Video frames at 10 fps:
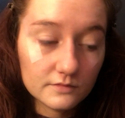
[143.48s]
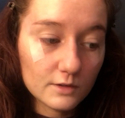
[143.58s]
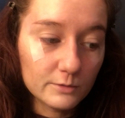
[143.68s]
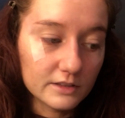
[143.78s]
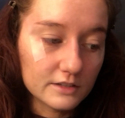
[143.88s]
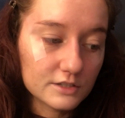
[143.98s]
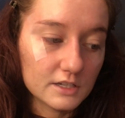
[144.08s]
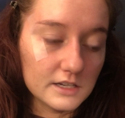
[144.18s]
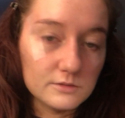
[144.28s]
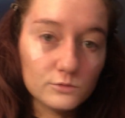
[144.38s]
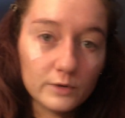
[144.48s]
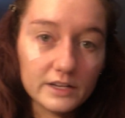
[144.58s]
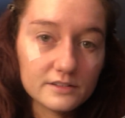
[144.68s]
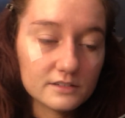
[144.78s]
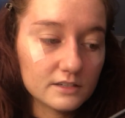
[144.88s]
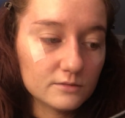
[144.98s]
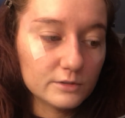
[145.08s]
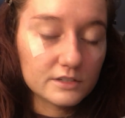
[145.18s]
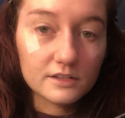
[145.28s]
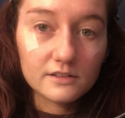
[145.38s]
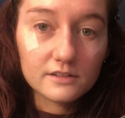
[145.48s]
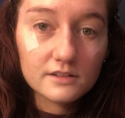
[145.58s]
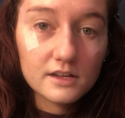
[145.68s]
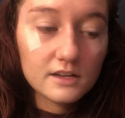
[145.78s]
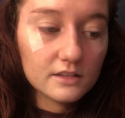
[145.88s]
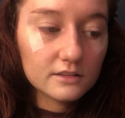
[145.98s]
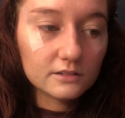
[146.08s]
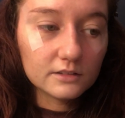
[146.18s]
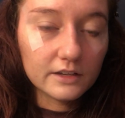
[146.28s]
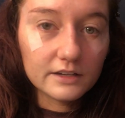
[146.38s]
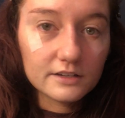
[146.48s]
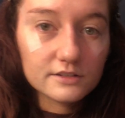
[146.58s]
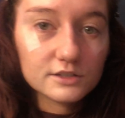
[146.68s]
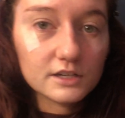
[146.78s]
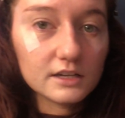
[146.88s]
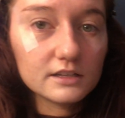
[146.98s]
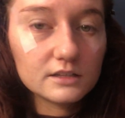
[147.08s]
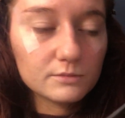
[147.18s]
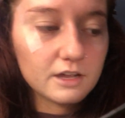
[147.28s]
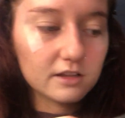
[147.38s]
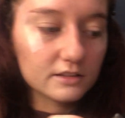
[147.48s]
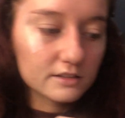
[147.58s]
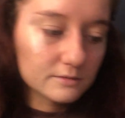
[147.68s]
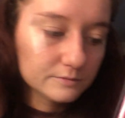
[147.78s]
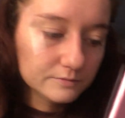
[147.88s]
with the shade Wasted, which is the lightest shade in the palette,